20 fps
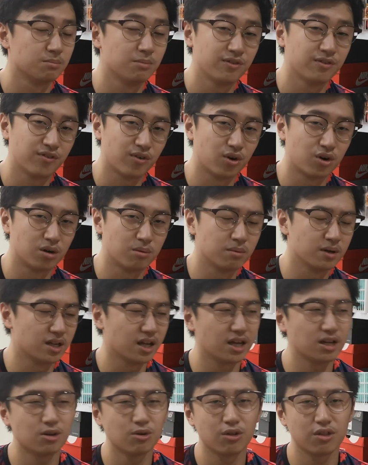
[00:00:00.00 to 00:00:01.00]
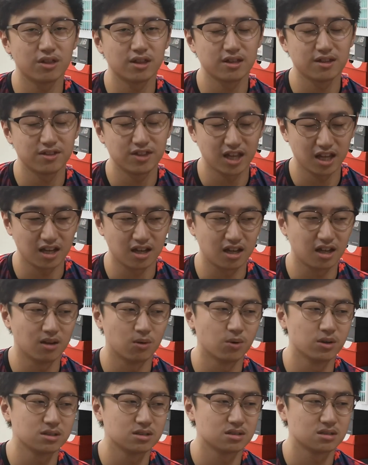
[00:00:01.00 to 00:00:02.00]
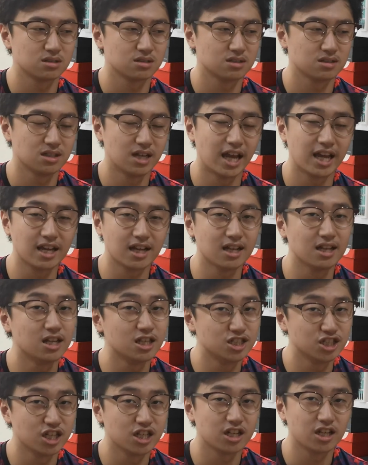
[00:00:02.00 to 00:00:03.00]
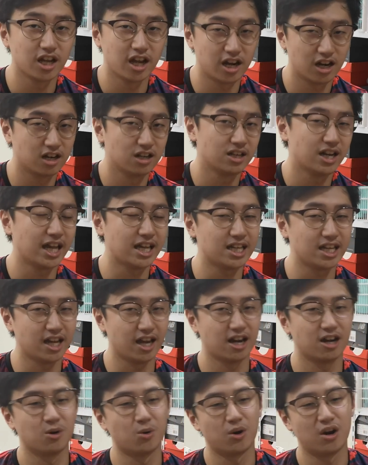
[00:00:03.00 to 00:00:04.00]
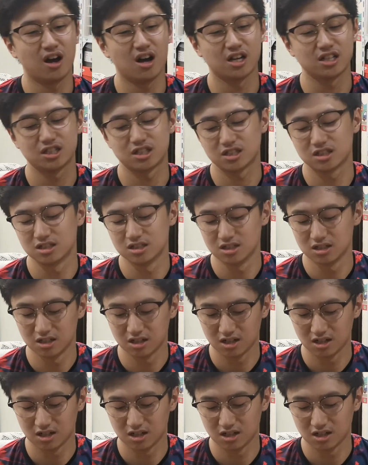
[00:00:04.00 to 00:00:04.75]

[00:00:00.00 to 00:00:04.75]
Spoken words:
before, but I don't think it was like a legit Nike Air Huarache.